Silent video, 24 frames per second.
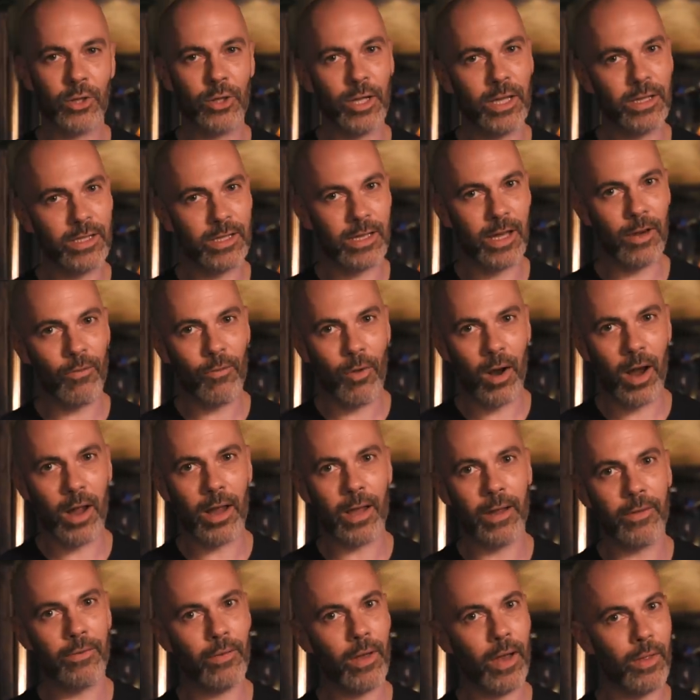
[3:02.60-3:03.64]
you need to get
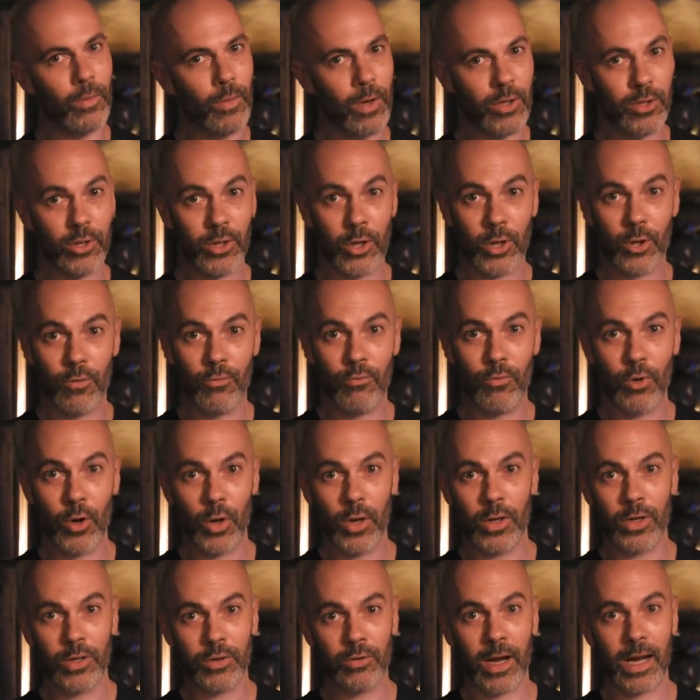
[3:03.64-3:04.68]
right, otherwise you're gonna
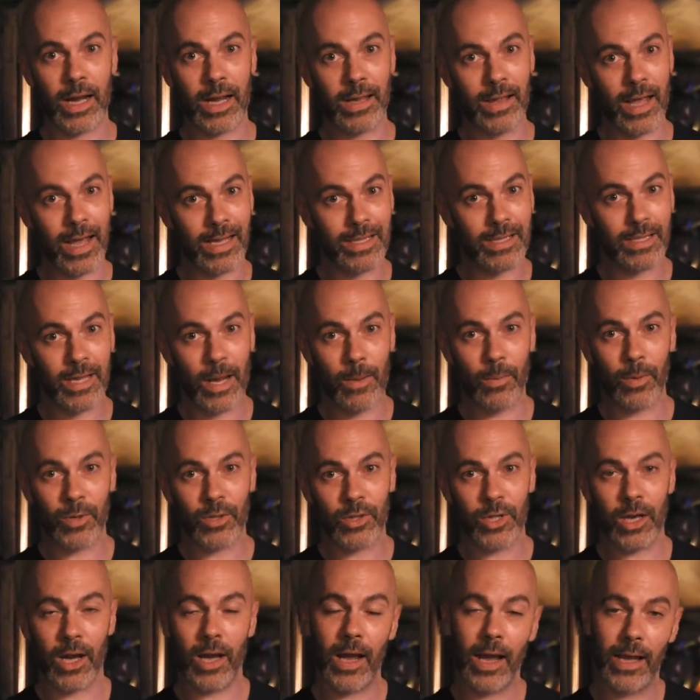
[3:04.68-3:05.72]
ruin the drink, and that is
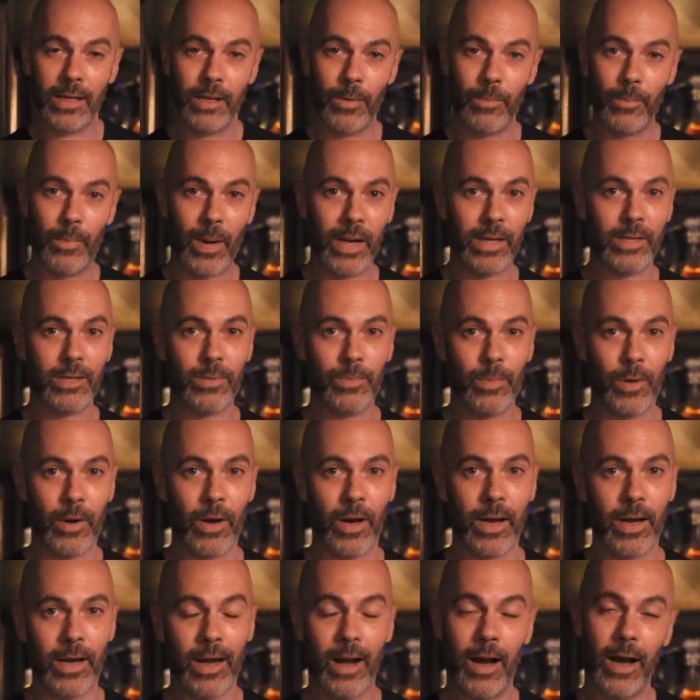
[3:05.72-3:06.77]
temperature and your base
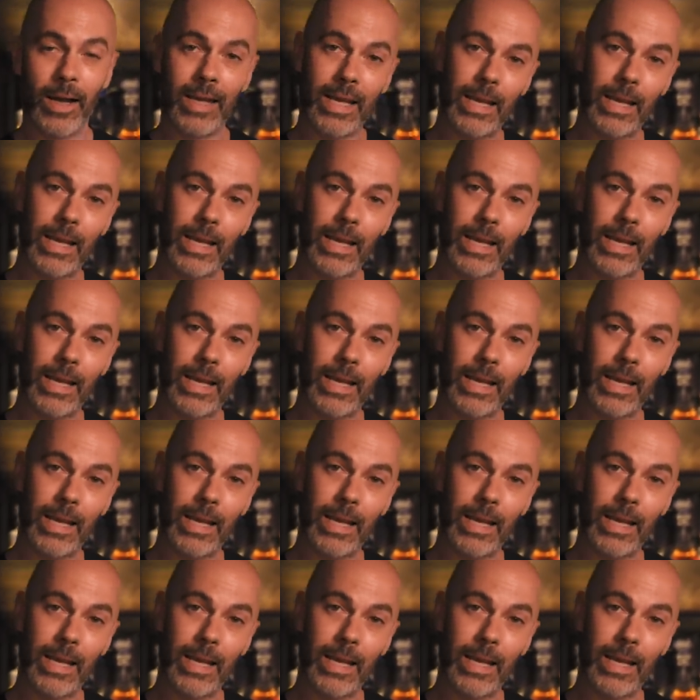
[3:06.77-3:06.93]
spirit. I